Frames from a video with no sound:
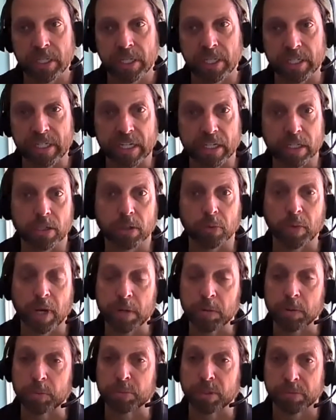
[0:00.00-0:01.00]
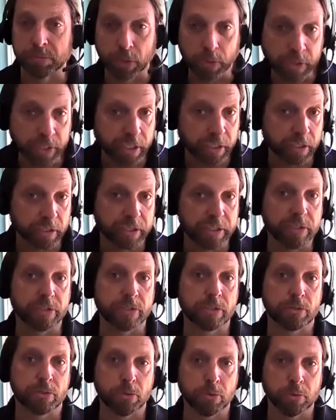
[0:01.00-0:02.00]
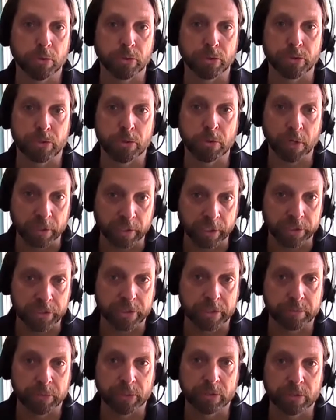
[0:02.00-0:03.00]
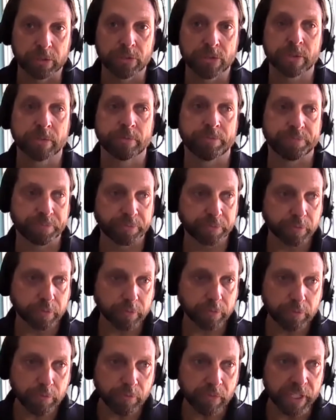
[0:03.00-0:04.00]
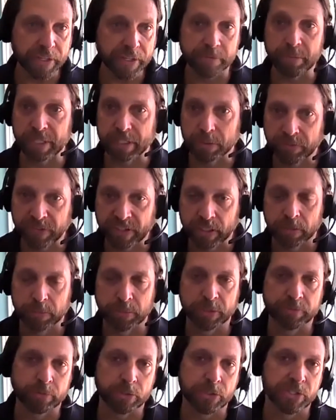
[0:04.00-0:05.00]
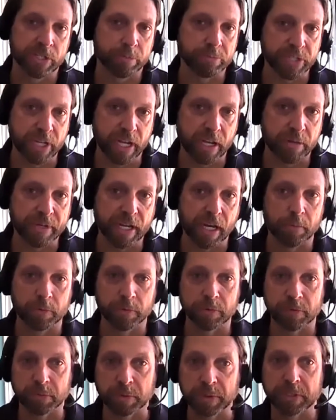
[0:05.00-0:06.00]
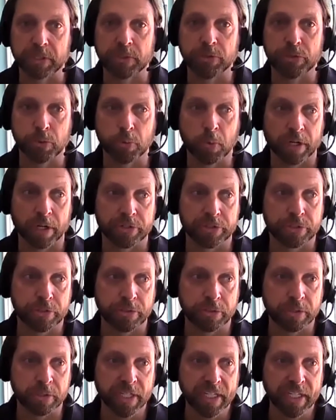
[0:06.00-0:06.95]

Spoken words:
get underway with promoting these tools to our customers. They've been available for some time now, and we really do want to